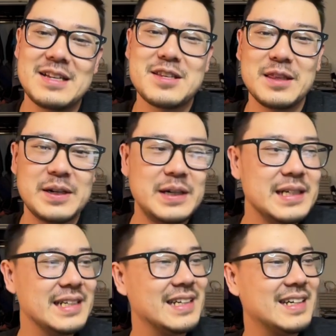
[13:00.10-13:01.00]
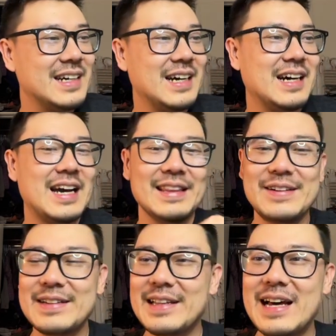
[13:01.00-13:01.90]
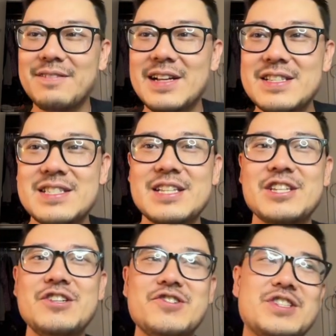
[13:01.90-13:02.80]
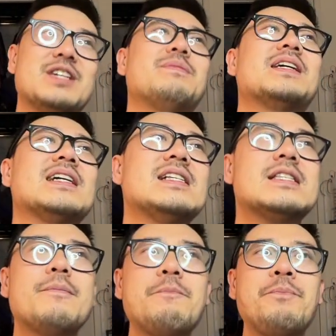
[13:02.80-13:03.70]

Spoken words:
lesson learned. I learned a lot of lessons. It's interesting because,